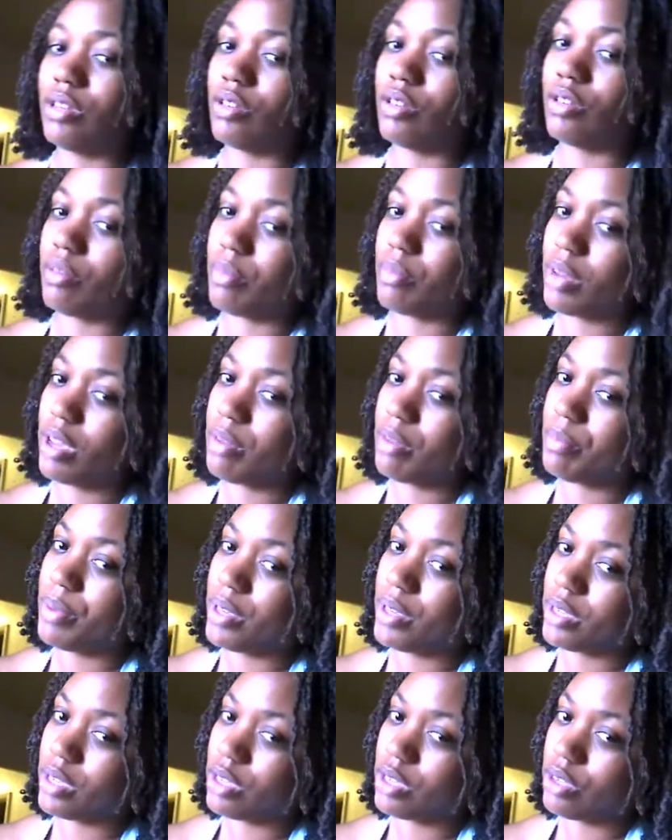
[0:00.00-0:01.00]
though, in my
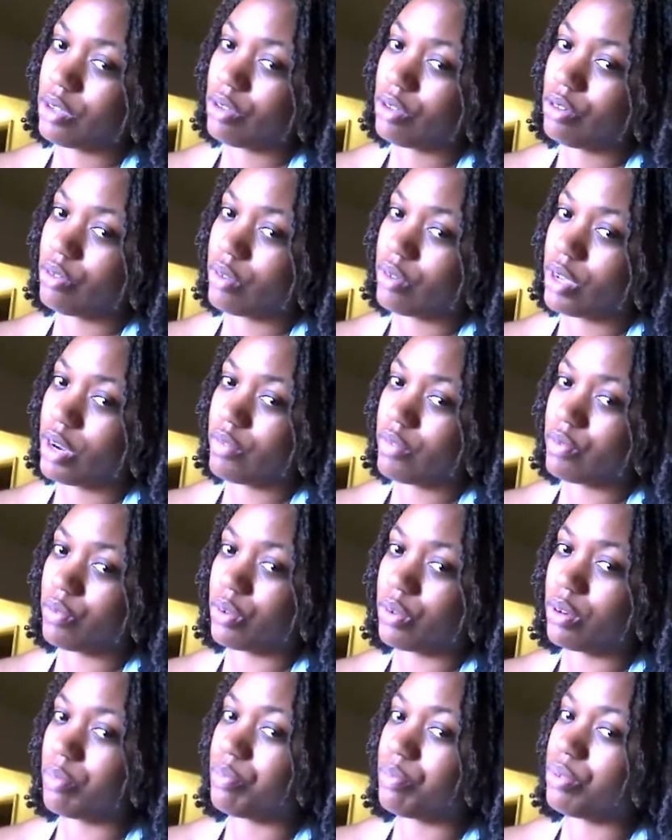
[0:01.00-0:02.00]
opinion, you don't ever
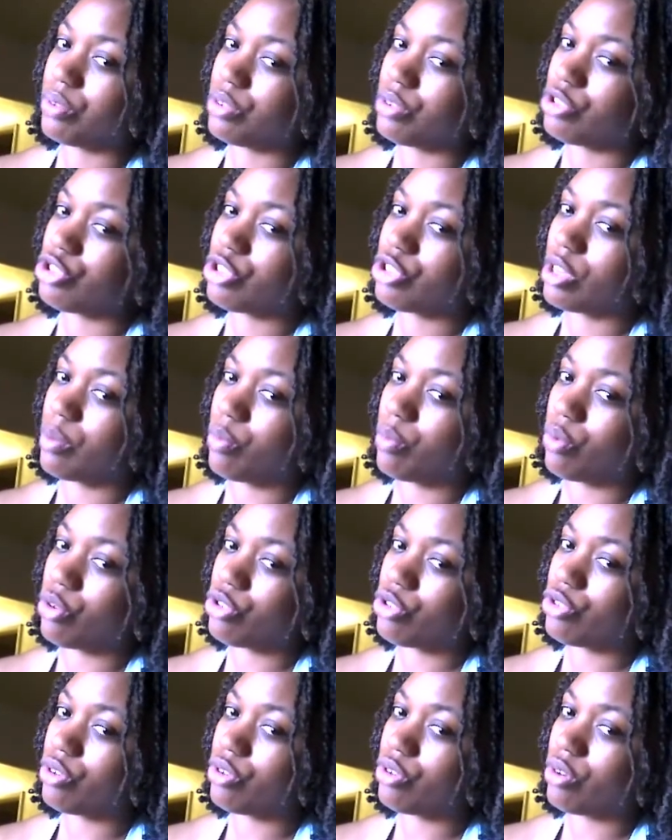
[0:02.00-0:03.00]
want to put Shea
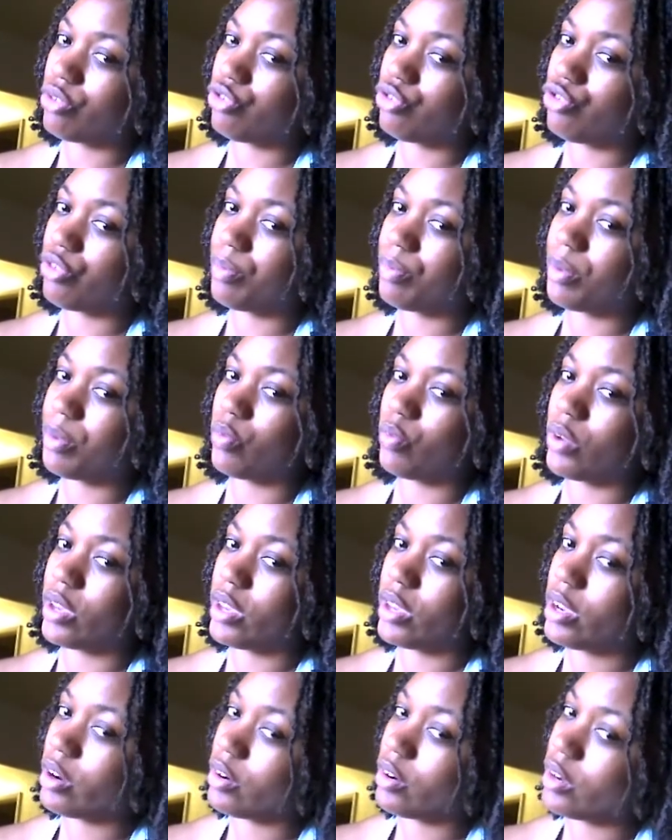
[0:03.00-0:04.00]
Moisture on dripping wet
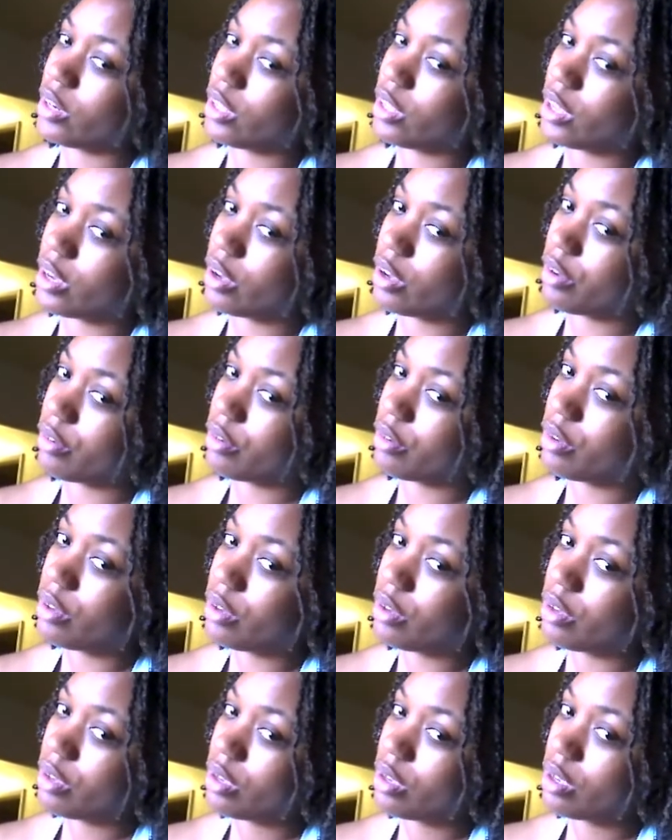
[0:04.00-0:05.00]
hair anyhow.
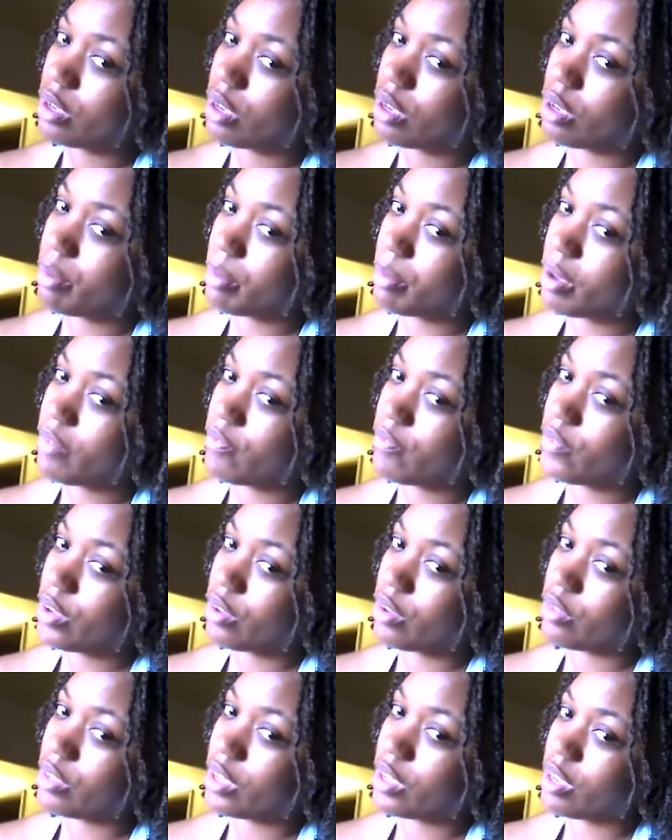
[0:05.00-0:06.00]
I
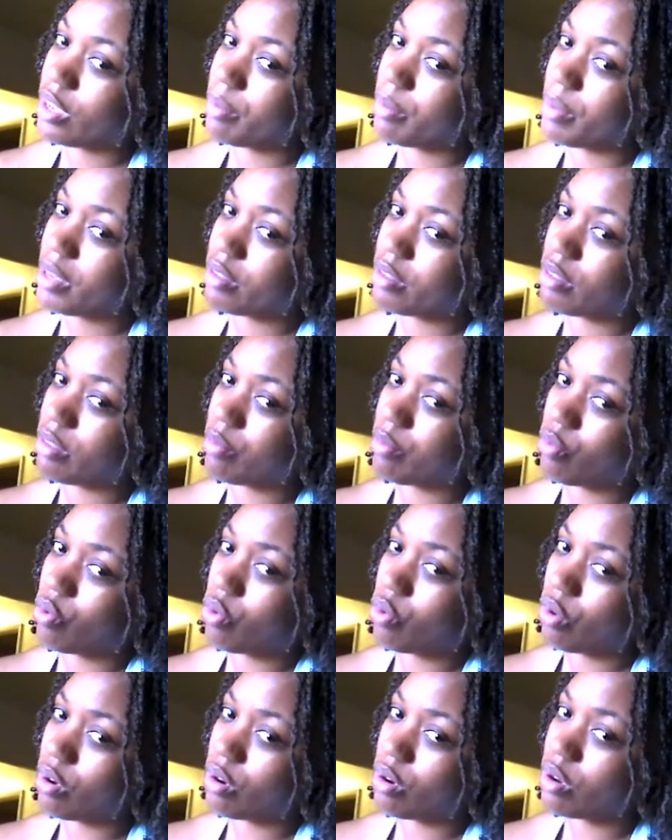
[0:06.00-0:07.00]
found it makes it
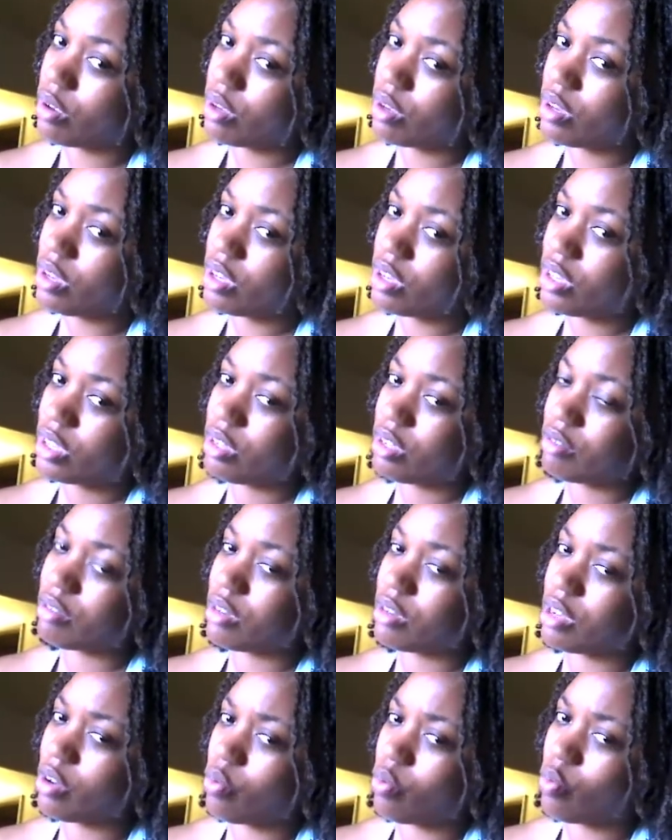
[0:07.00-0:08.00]
more gives
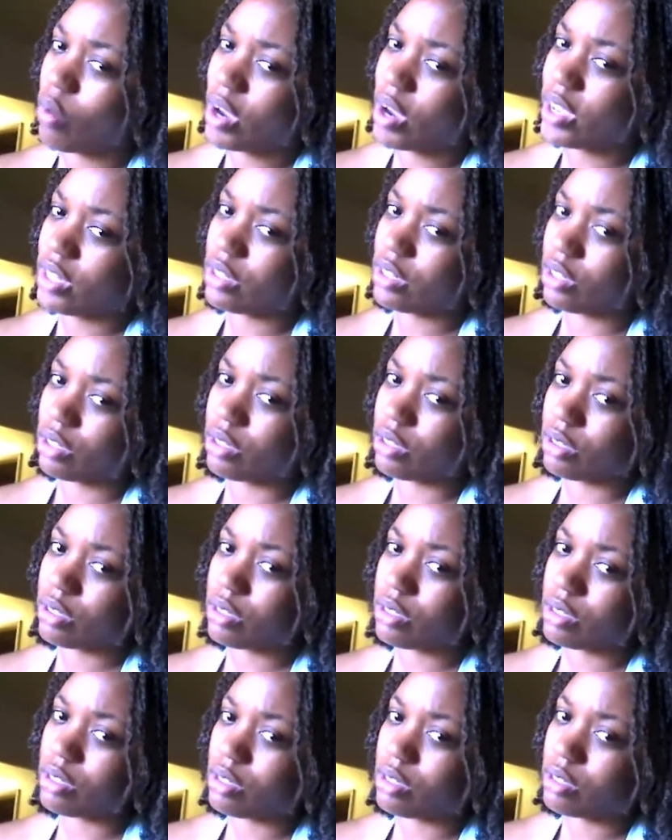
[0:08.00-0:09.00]
it that white
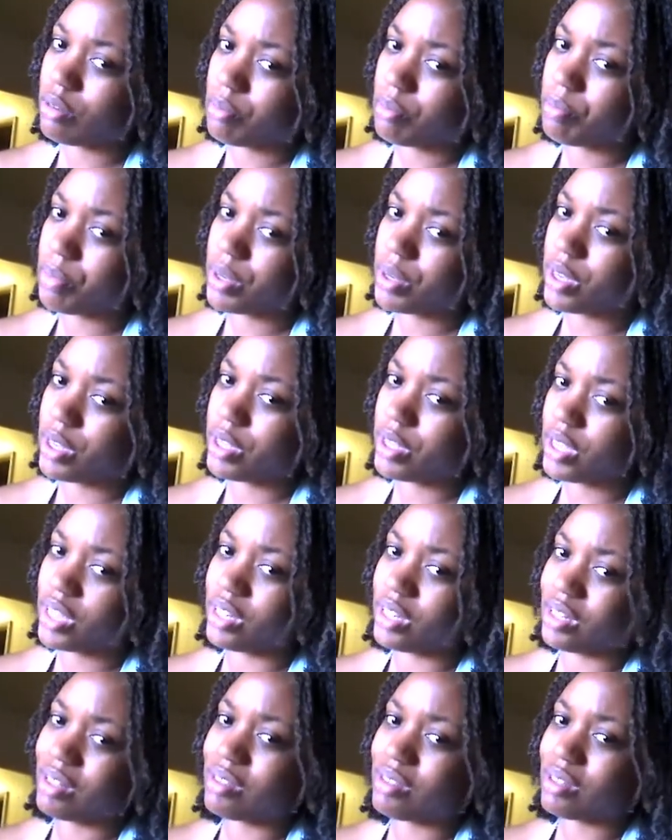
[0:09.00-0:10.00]
look. But
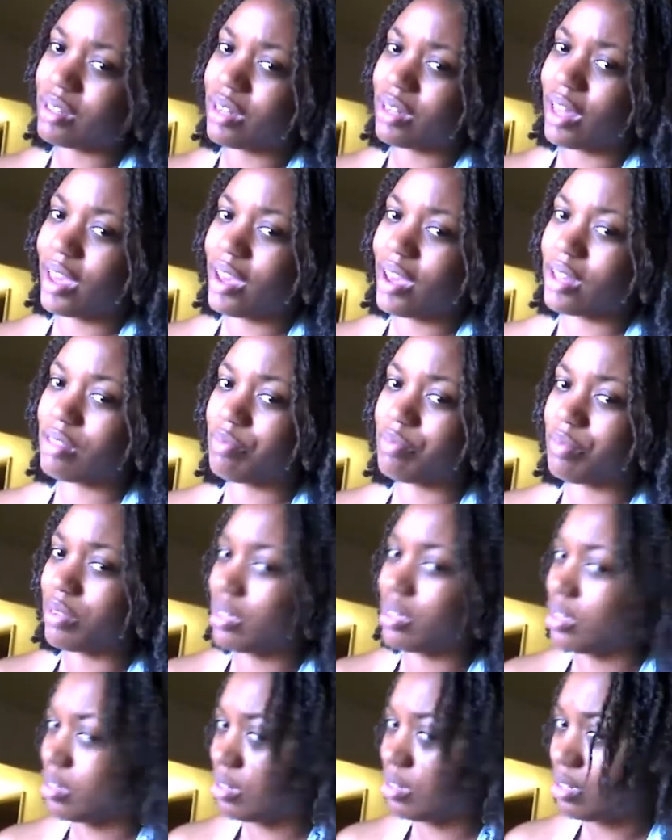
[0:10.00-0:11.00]
it doesn't last,
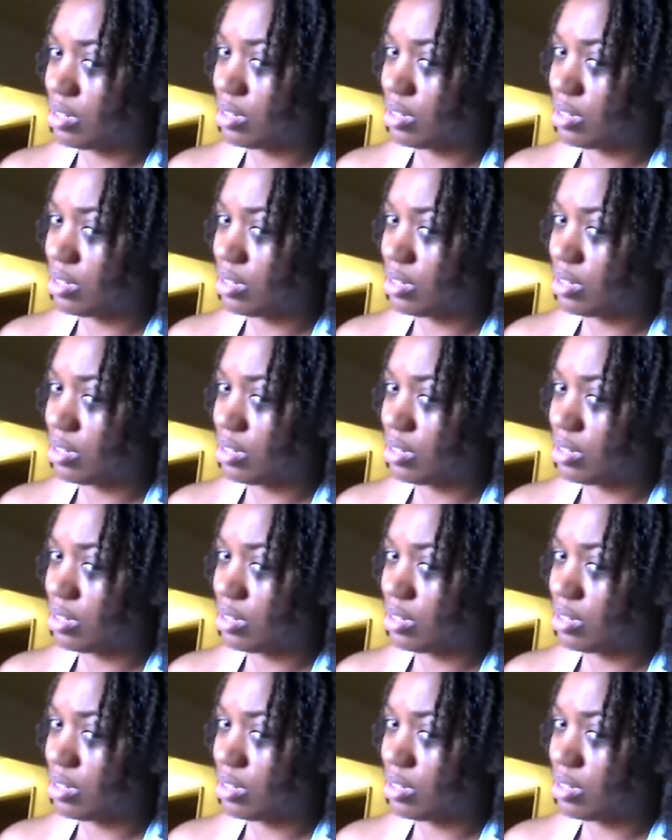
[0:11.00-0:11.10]
but